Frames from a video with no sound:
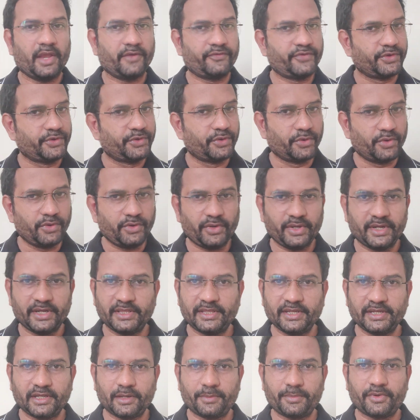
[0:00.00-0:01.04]
If you don't know
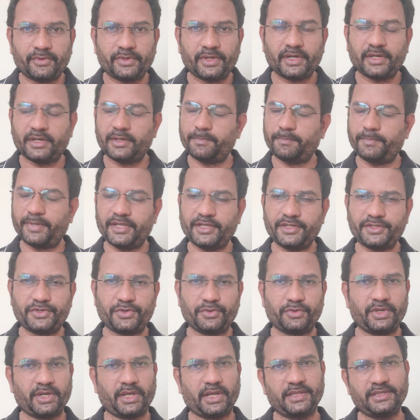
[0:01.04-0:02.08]
anything about it, please
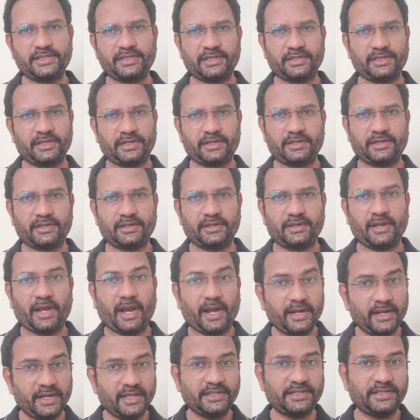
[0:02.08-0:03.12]
don't answer that.
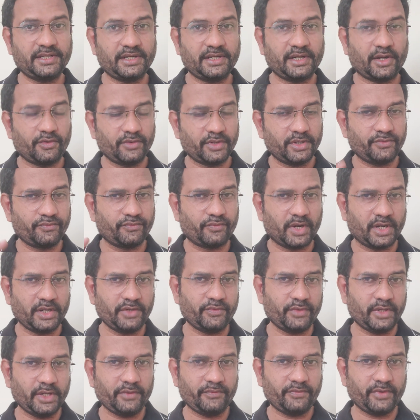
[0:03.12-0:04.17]
Understand, out of
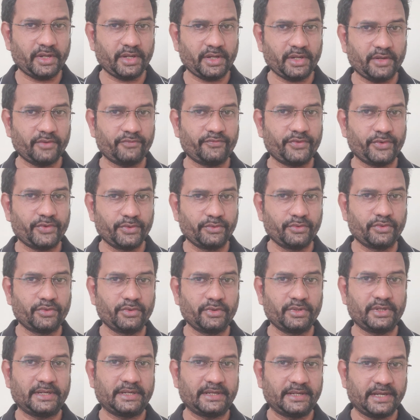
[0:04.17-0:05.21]
125, if you
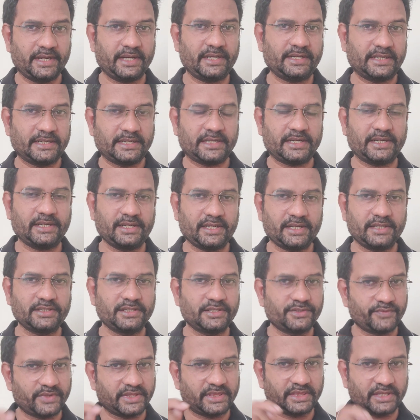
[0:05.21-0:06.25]
could get correct
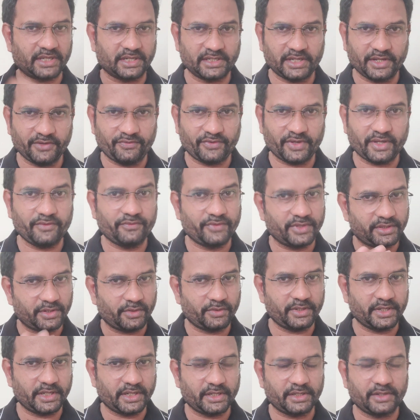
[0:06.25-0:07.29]
answers for 35
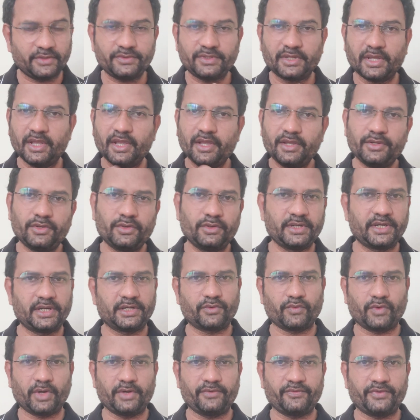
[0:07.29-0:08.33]
without negatives, you will
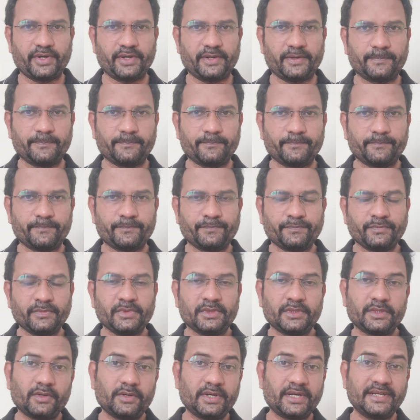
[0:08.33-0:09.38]
get qualified.
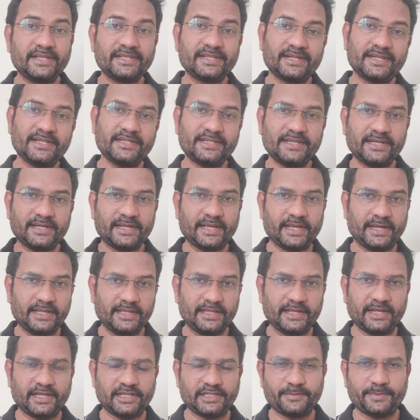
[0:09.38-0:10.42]
Now let us understand
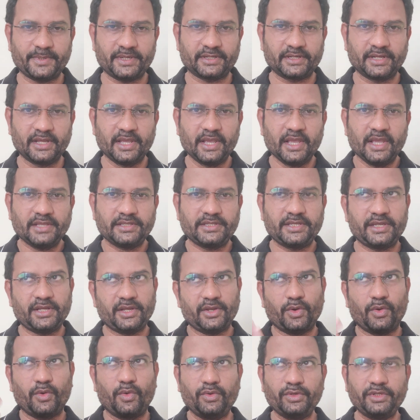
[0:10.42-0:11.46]
another aspect.
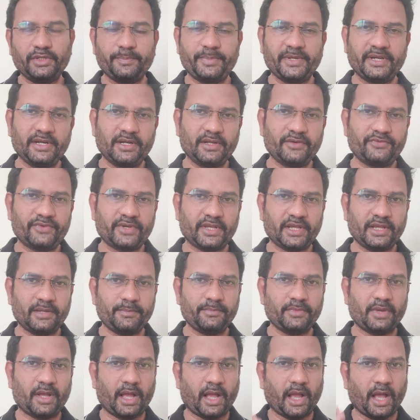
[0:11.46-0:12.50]
See, over the period of
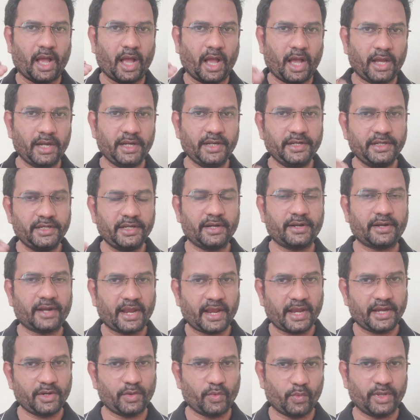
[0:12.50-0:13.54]
time, All India
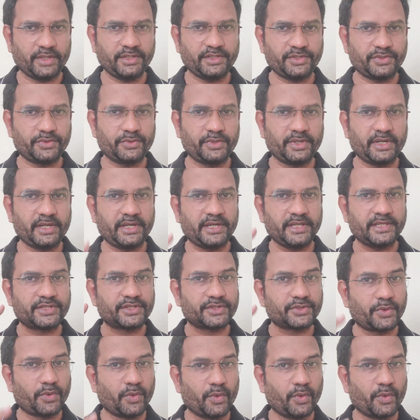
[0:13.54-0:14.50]
Rank 1 student is